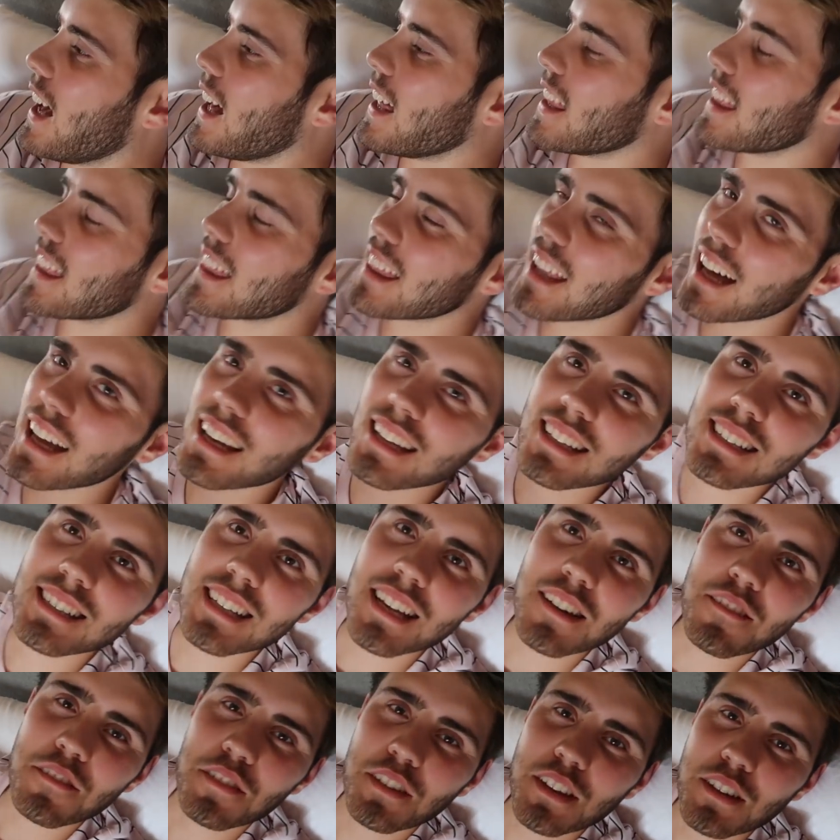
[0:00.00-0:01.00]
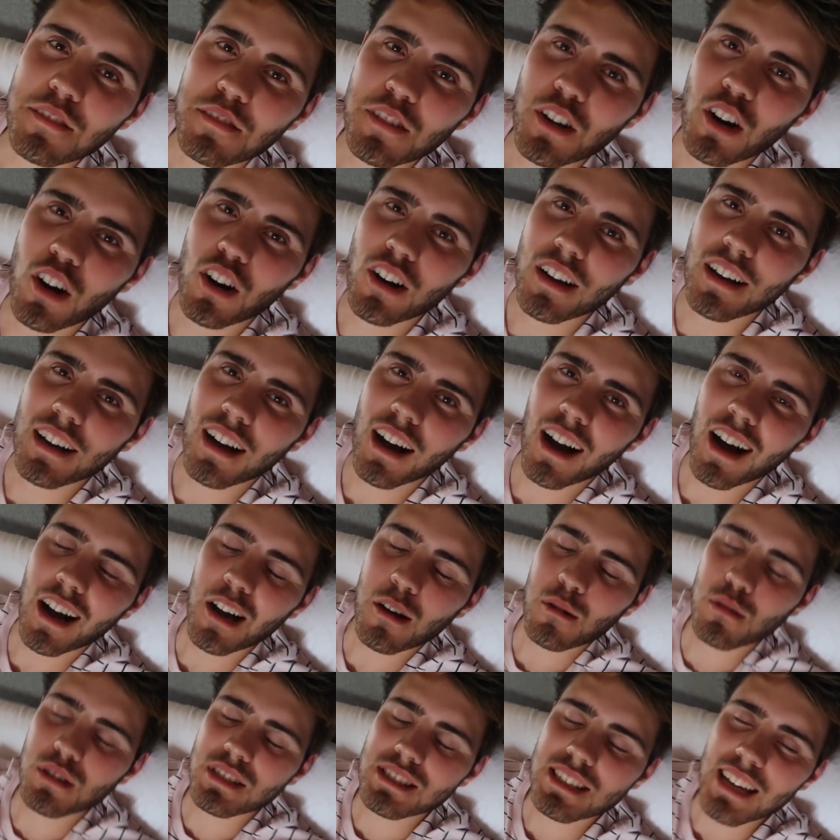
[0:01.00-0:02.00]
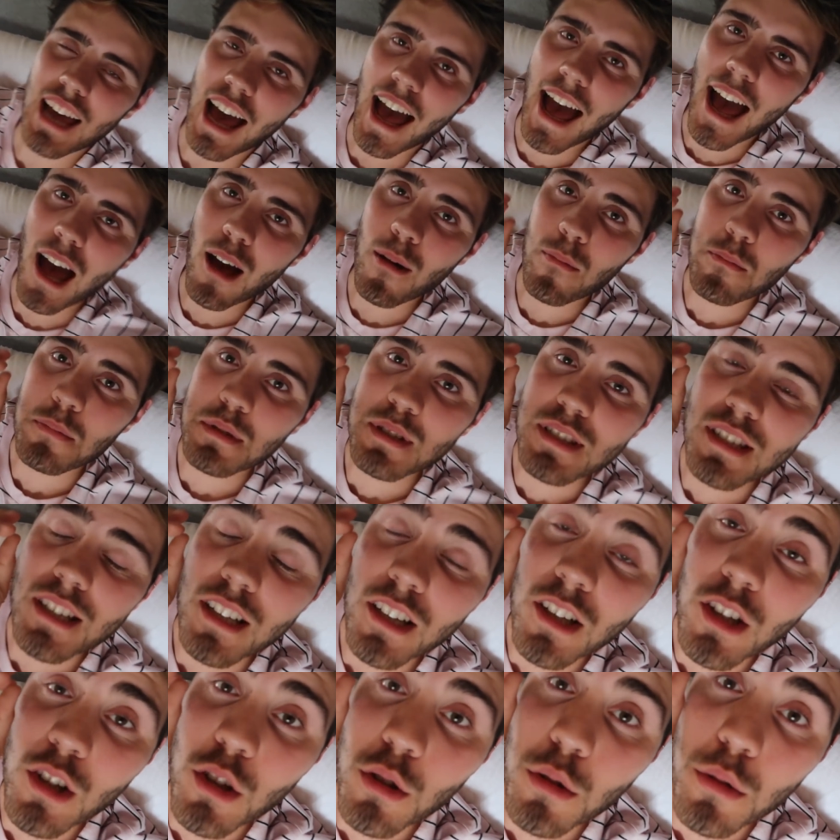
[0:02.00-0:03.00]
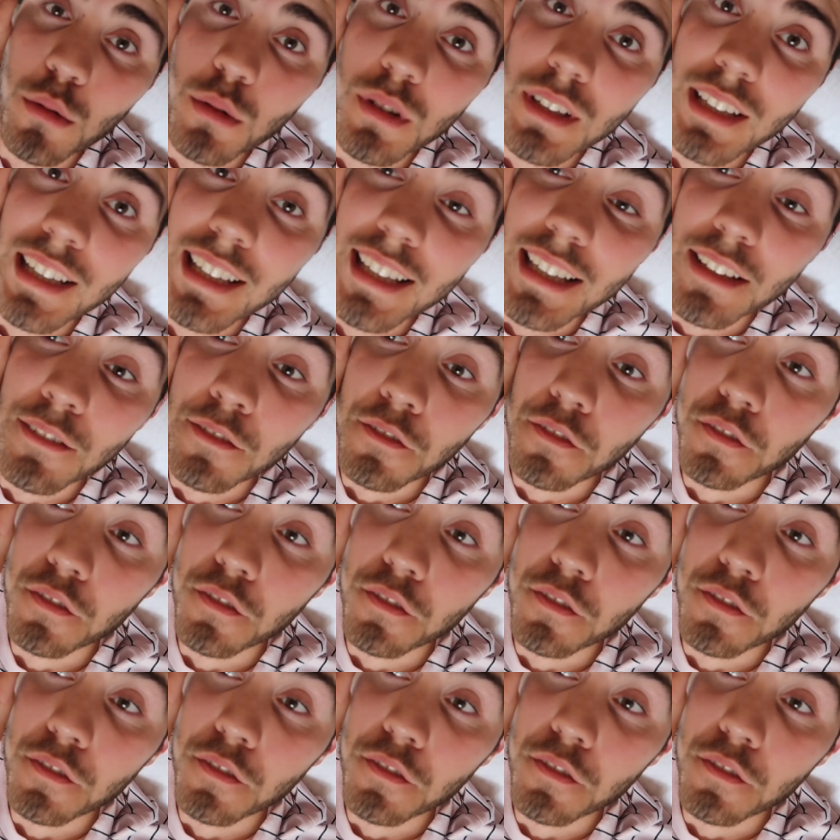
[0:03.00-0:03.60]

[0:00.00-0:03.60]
And that is it for the vlog. I was absolutely